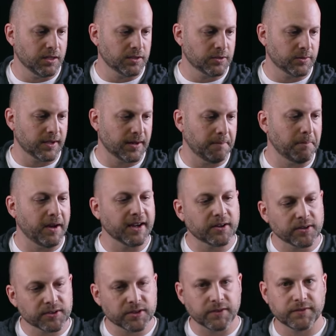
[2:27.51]
So we got a
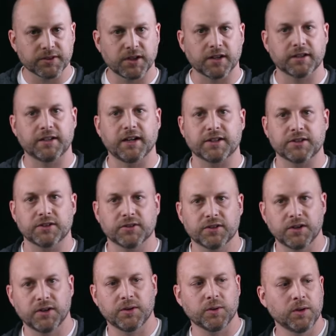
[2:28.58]
microservice architecture.
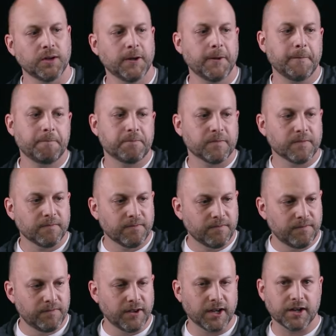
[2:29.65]
So
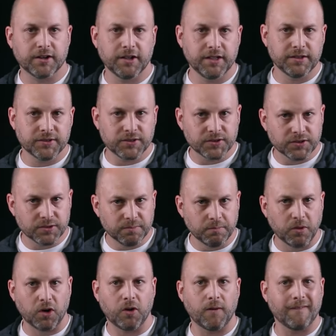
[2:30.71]
very
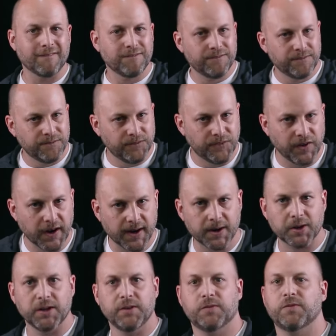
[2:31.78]
small,
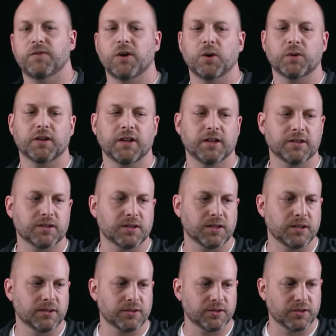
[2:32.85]
very
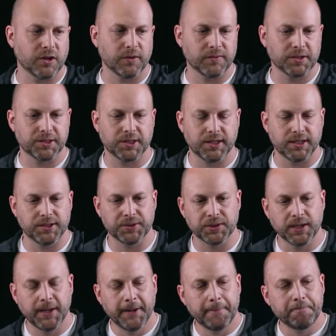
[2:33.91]
focused
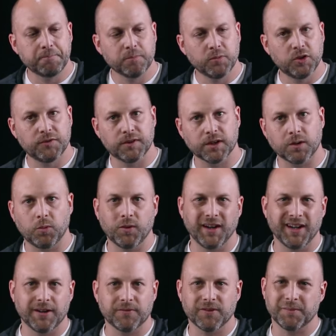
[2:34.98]
services, moving
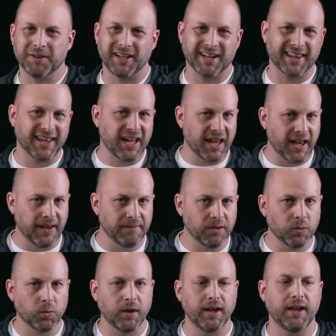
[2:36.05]
away from a lot of the
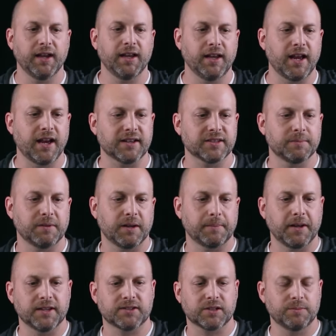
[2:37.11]
heavyweight
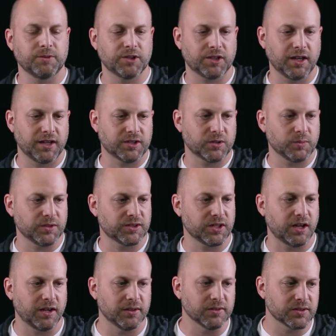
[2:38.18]
XML-based communication we
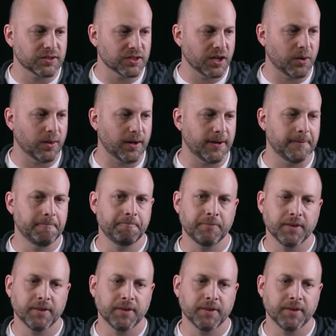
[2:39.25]
saw in SOA,